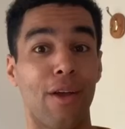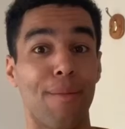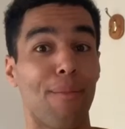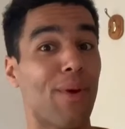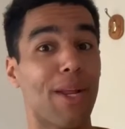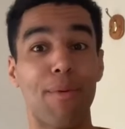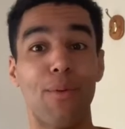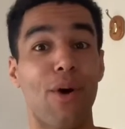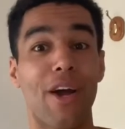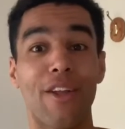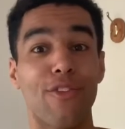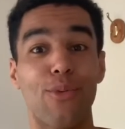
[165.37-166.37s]
But we're going to be
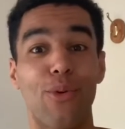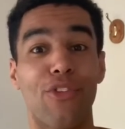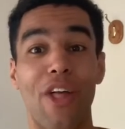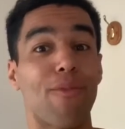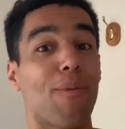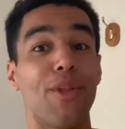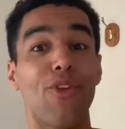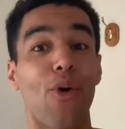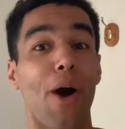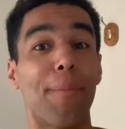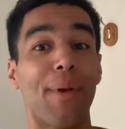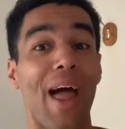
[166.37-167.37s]
working towards that when we do
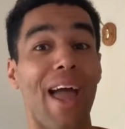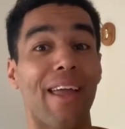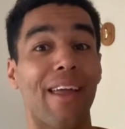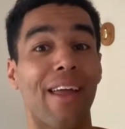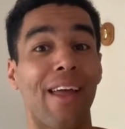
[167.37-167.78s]
our play.